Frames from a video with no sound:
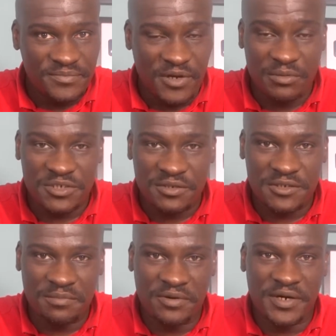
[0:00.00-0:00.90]
I was so
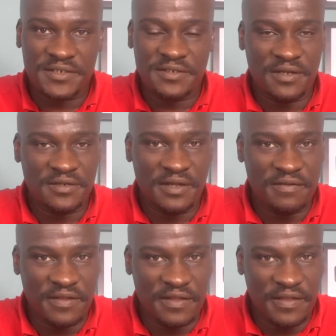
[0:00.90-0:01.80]
surprised
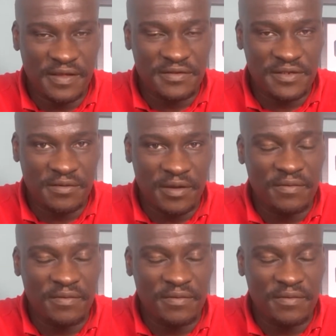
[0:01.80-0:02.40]
that